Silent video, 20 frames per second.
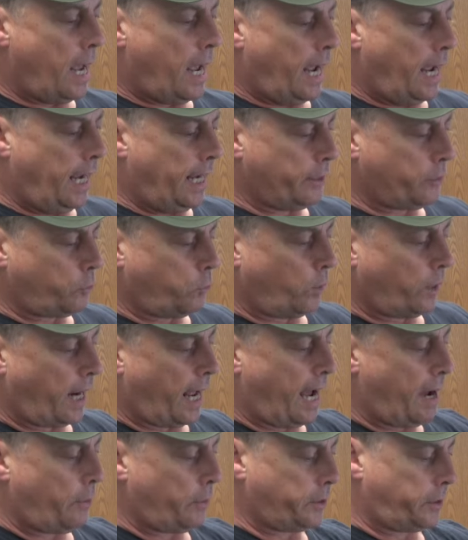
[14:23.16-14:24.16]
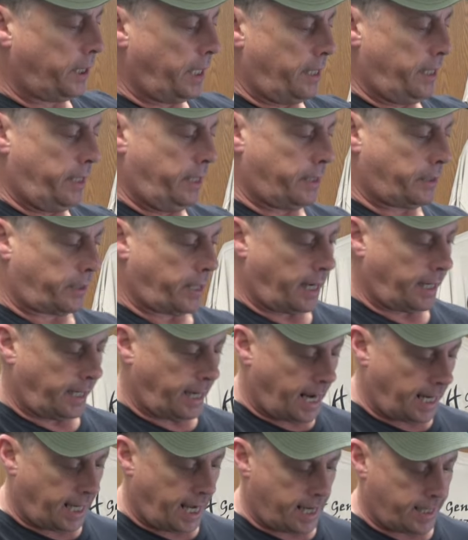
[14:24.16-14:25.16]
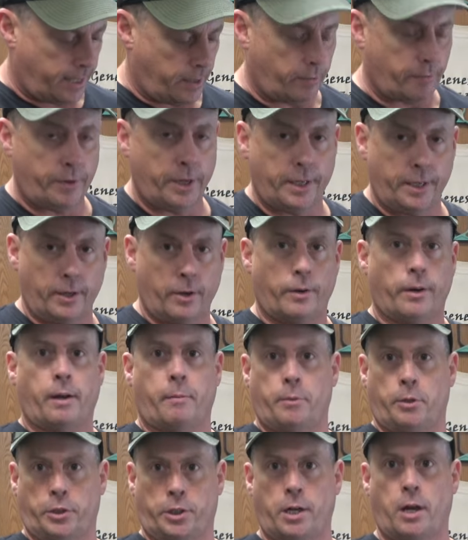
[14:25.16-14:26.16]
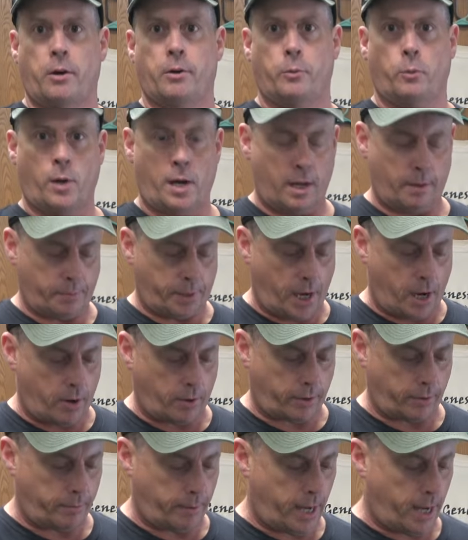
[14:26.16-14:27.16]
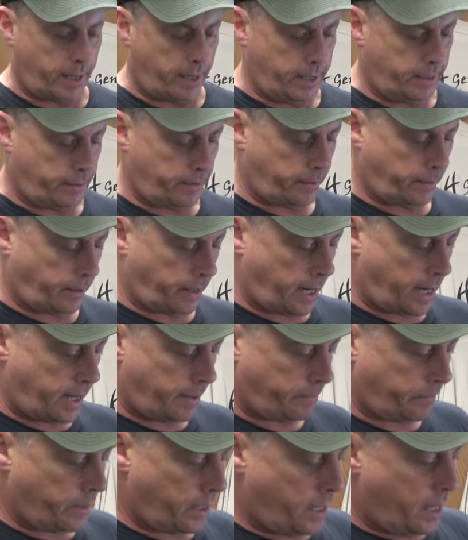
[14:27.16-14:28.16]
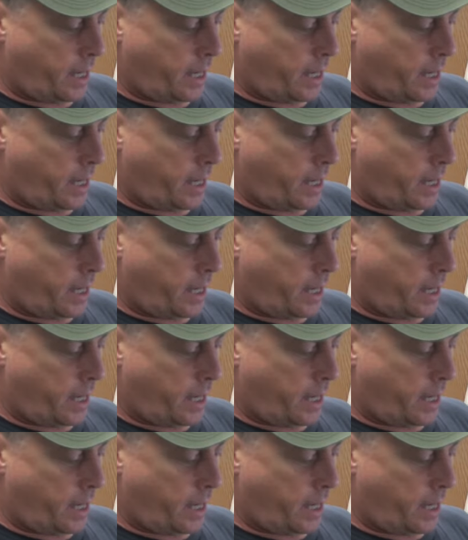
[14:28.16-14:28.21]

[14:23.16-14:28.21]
Is when I was sitting in this thing, and I got it on video, and I'm going to show it while I'm talking about it, okay?